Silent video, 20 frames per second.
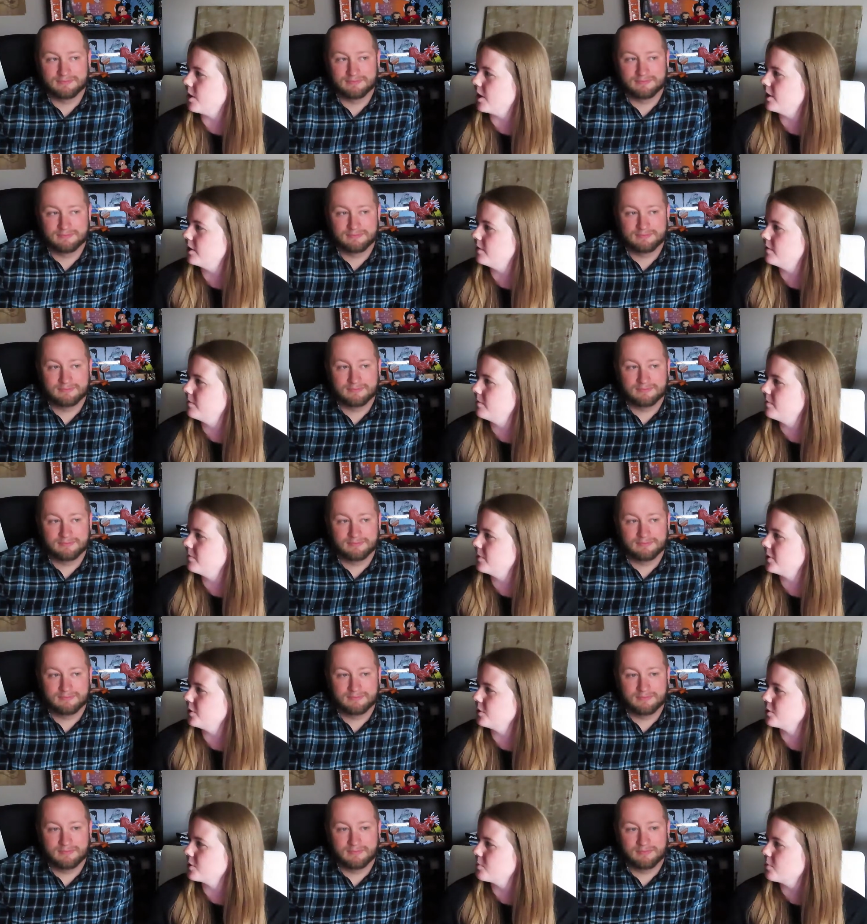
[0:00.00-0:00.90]
Speaker 1: ride.
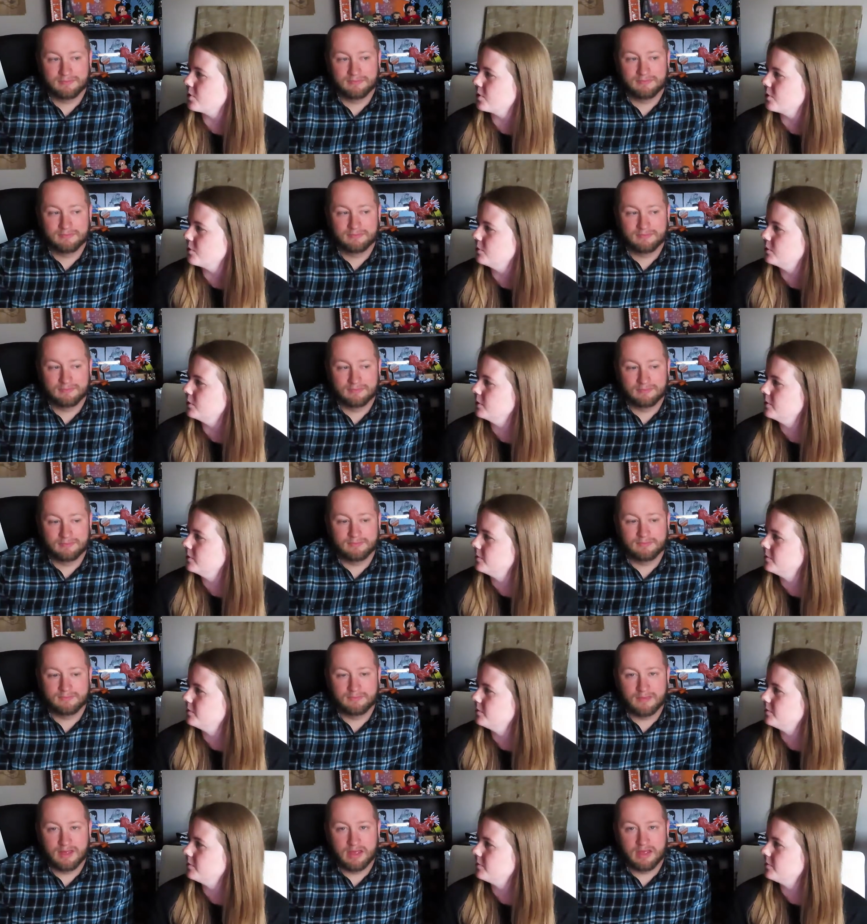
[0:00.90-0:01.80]
That looks pretty cool.
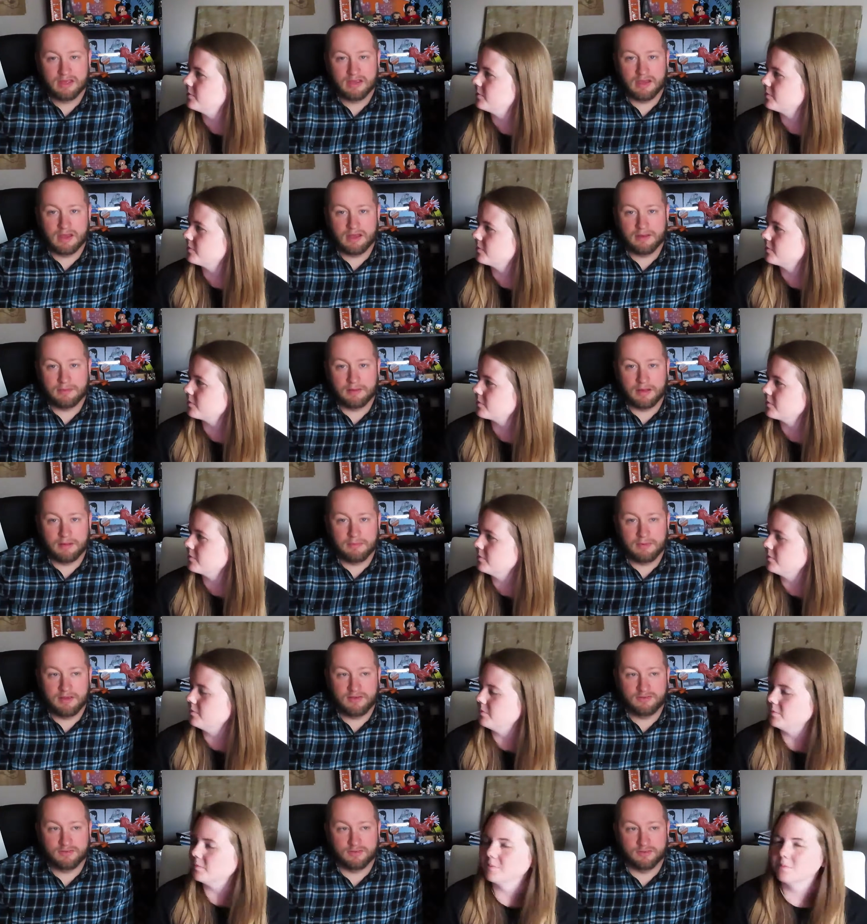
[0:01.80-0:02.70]
Speaker 2: Yeah, I, I
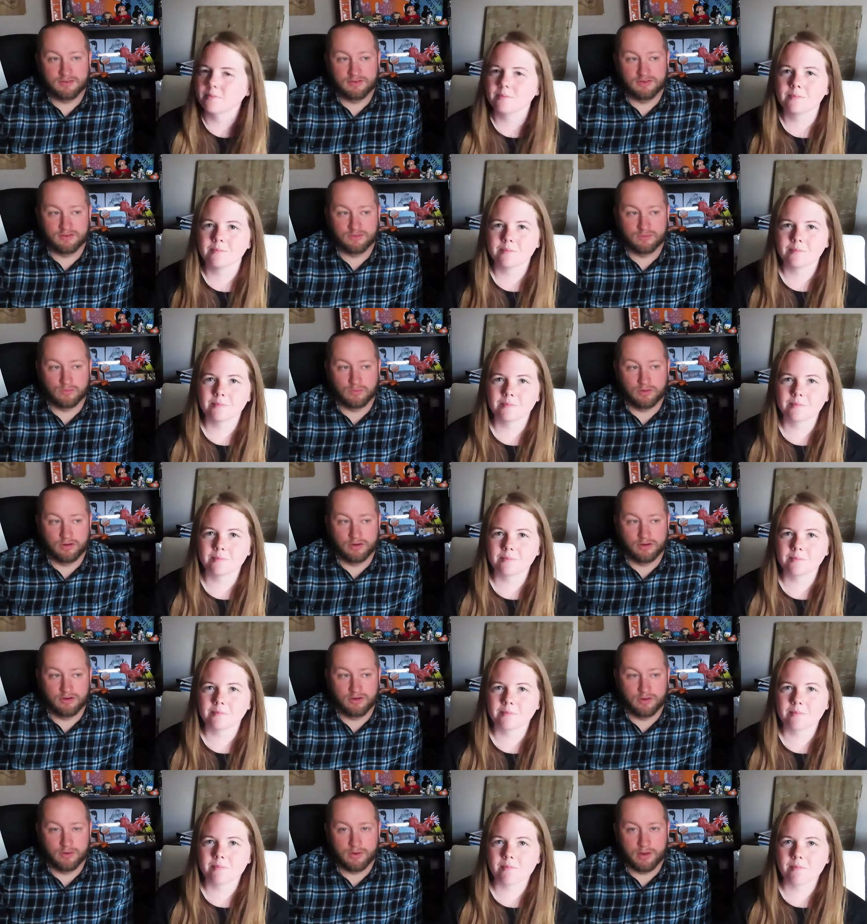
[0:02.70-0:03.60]
basically just
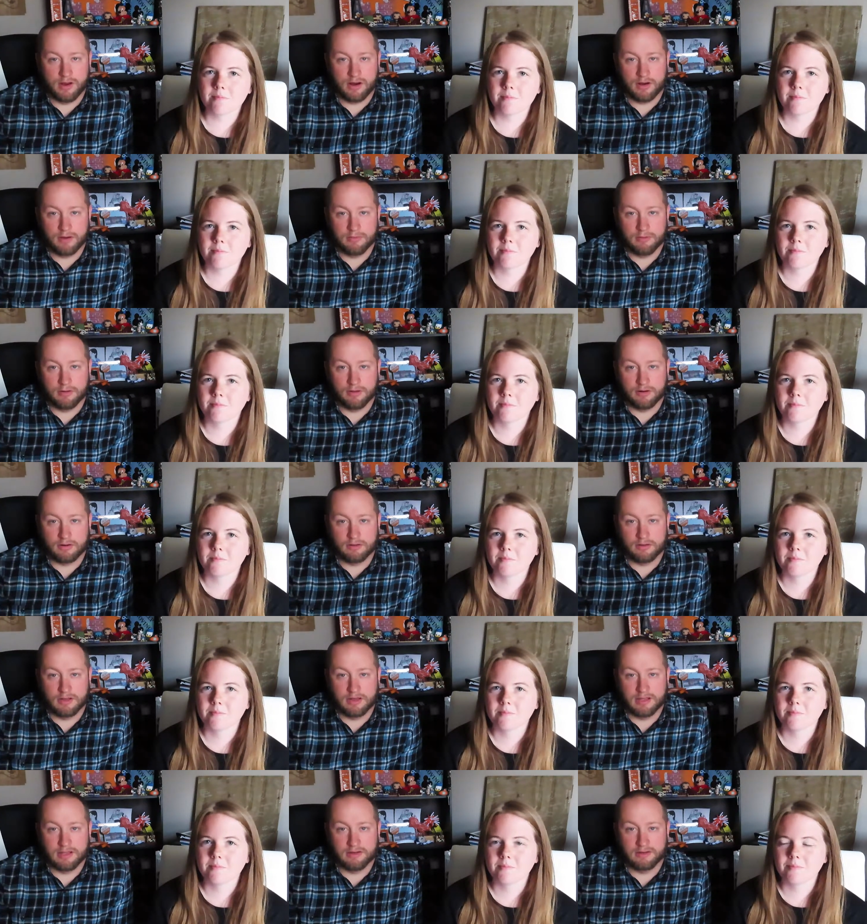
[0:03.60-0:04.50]
want to do Harry Potter
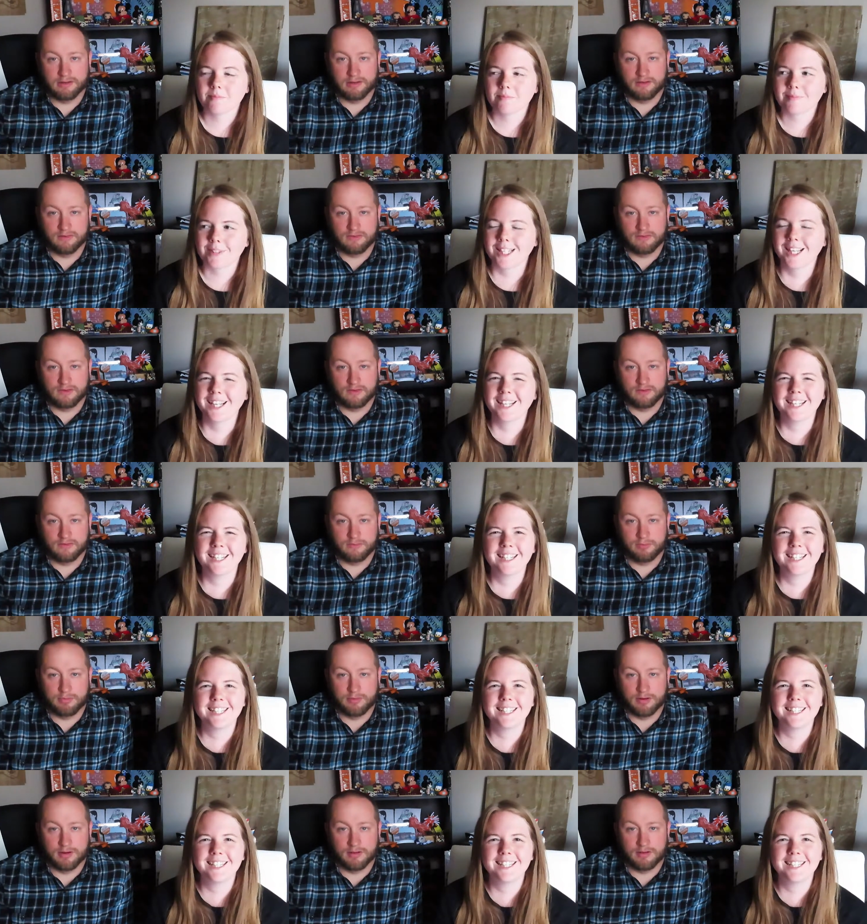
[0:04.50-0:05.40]
Land. It's, it's
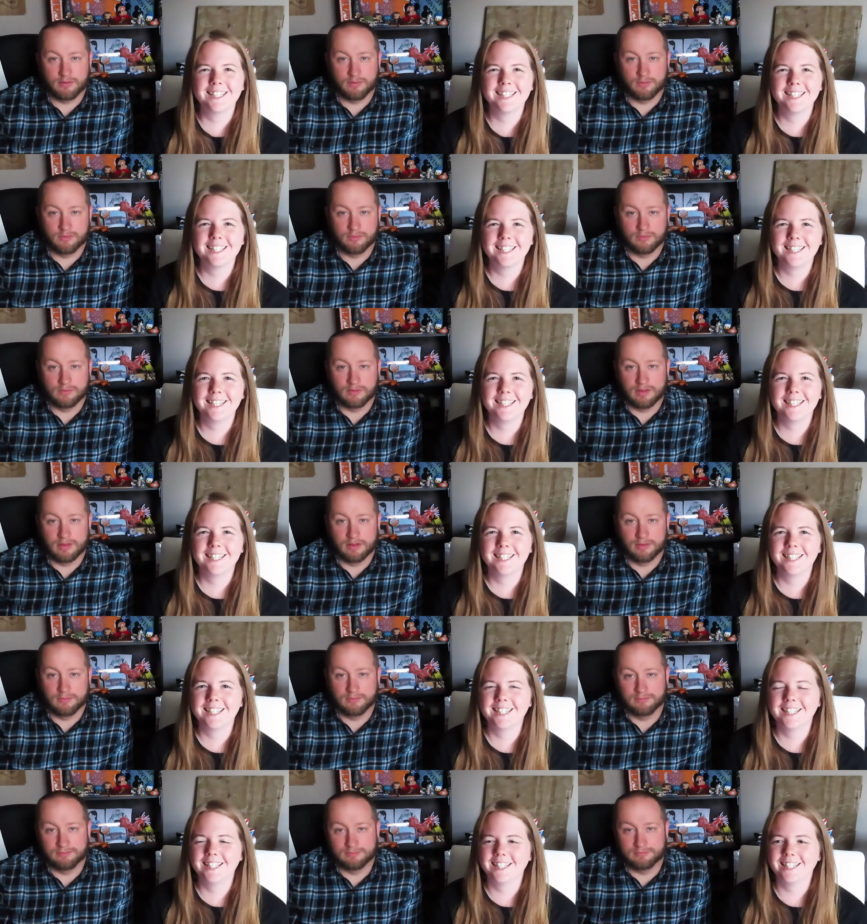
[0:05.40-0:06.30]
pretty cool.
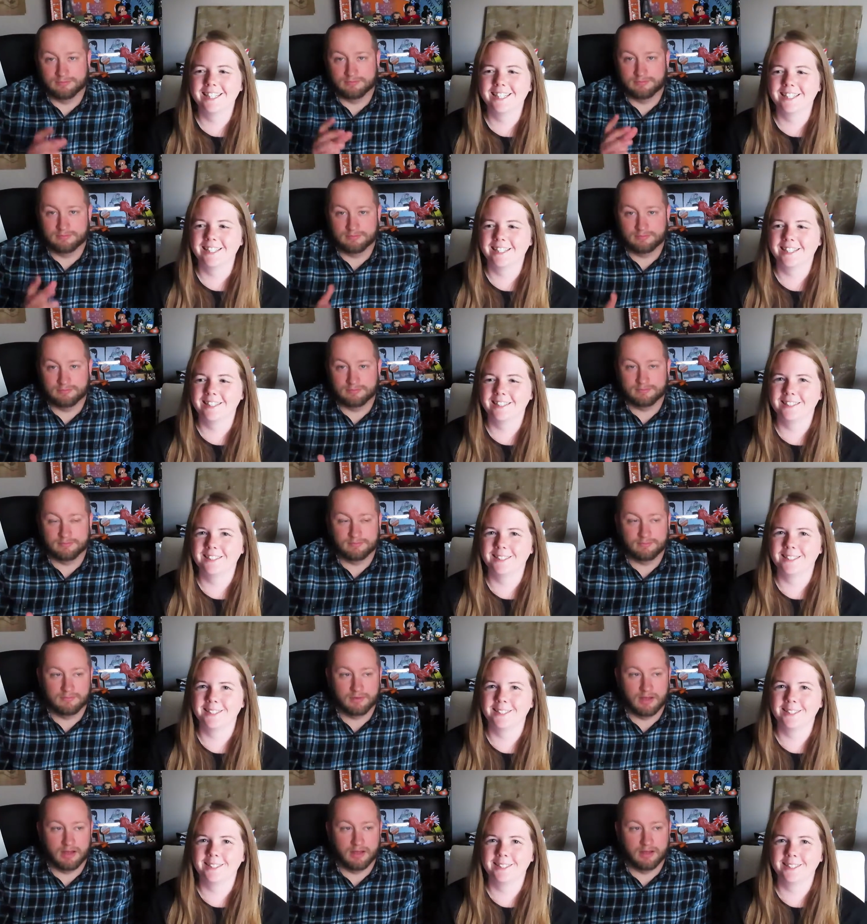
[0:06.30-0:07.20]
Um,
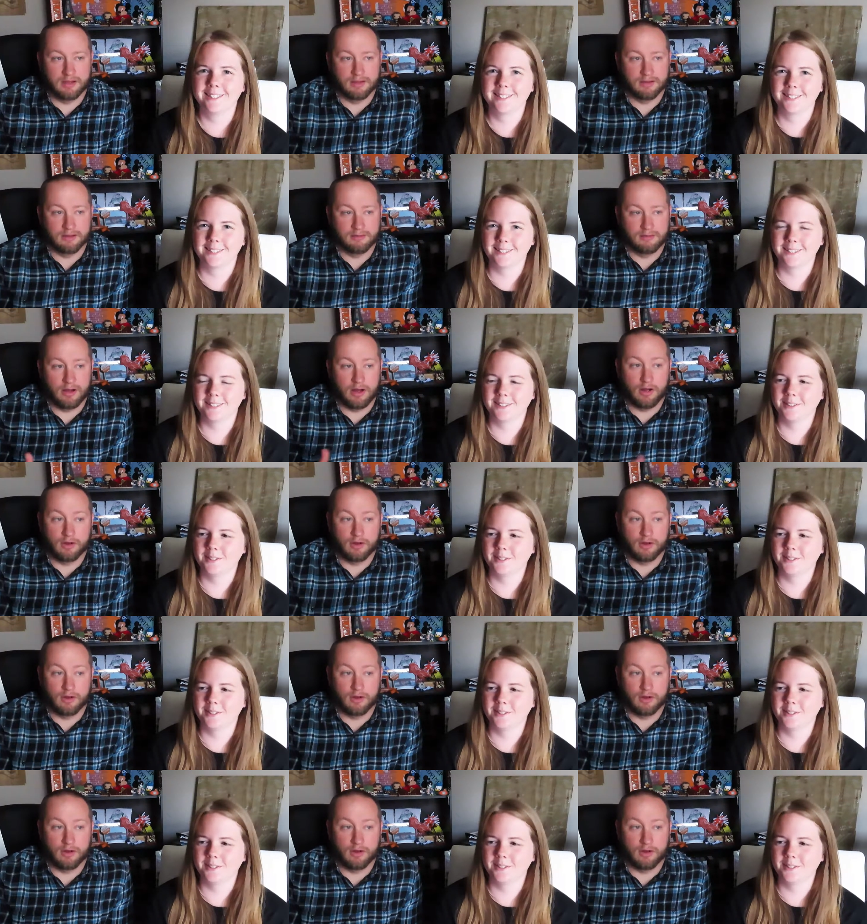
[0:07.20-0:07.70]
uh,